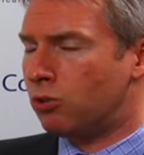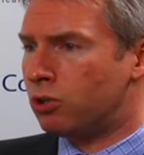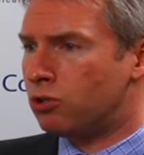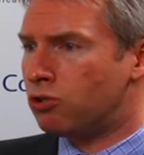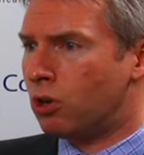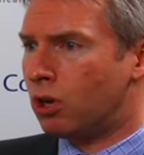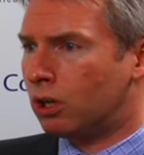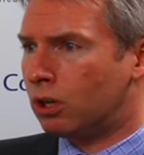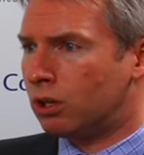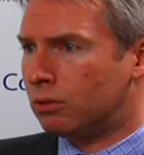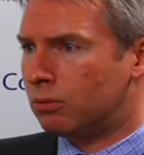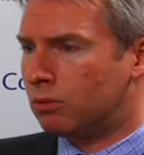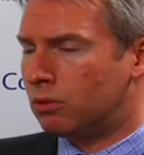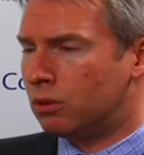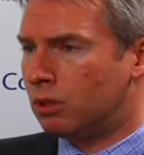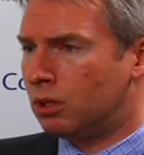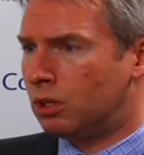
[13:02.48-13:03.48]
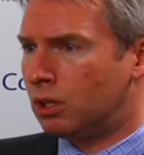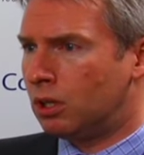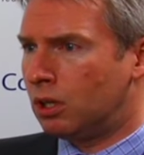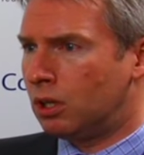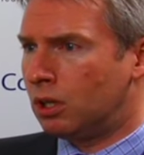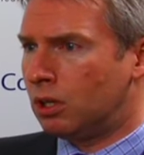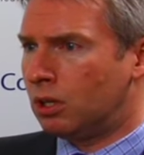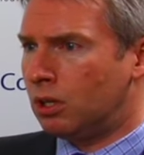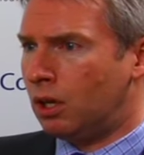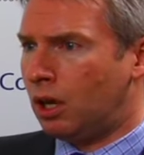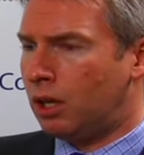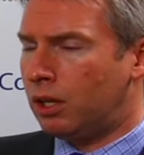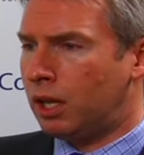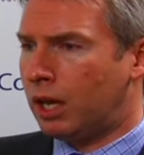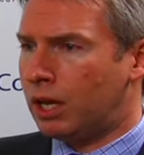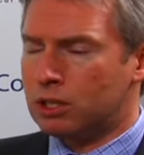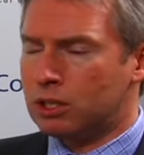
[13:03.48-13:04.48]
on the drug.
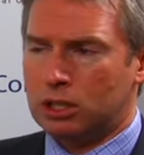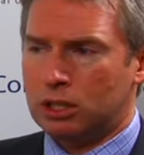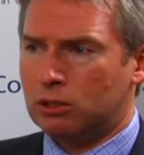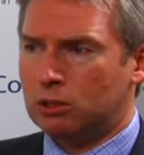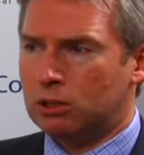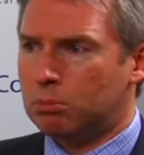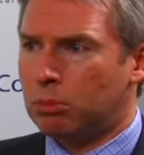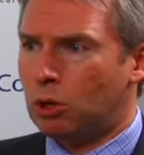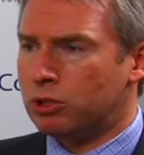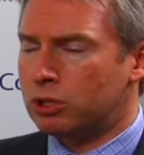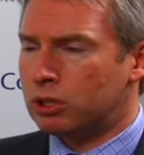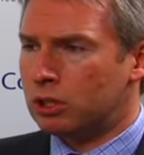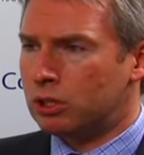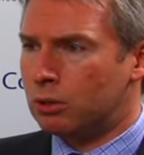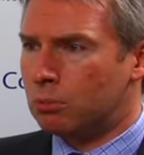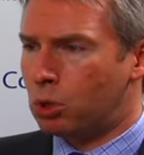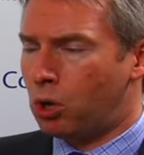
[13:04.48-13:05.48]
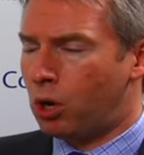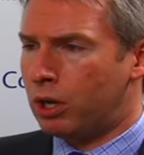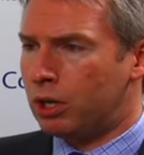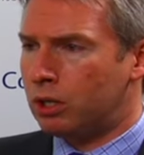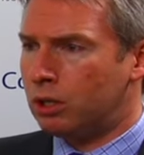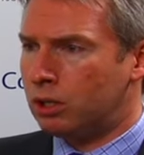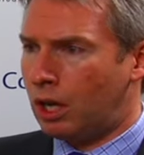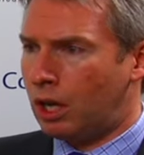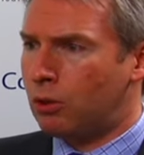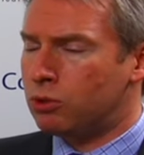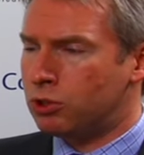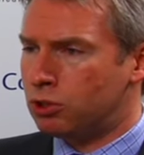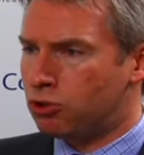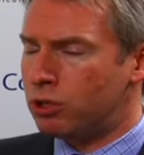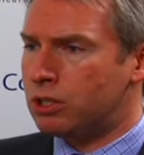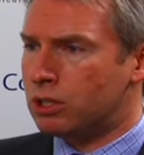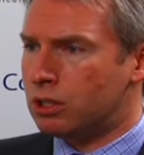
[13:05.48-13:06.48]
And they had a single deposit in the brain, and that
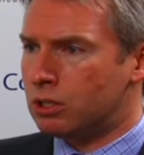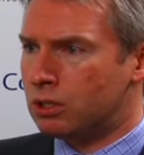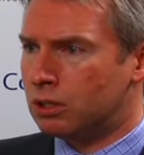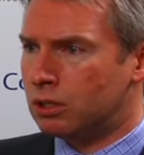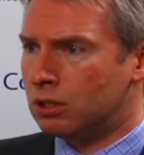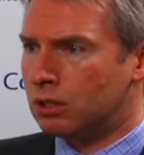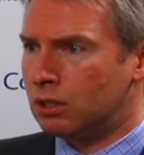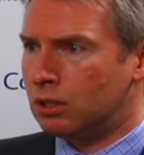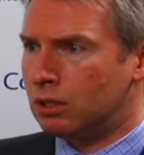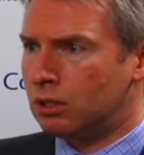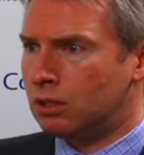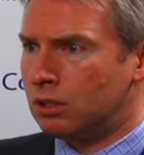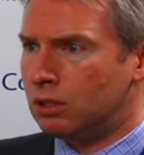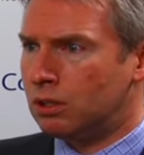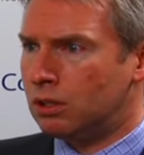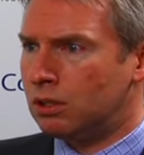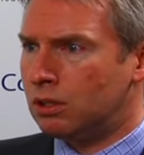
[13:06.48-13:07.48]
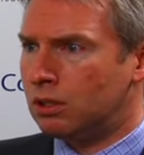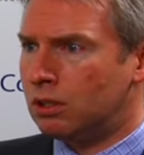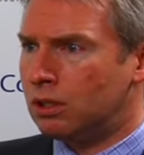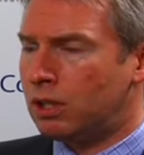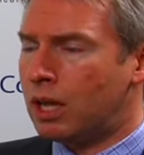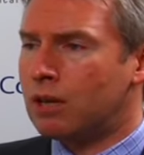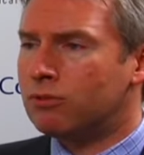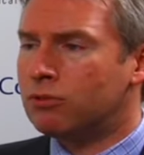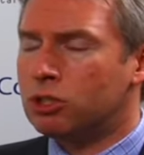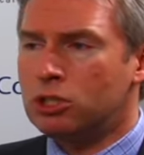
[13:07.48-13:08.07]
was treated. They have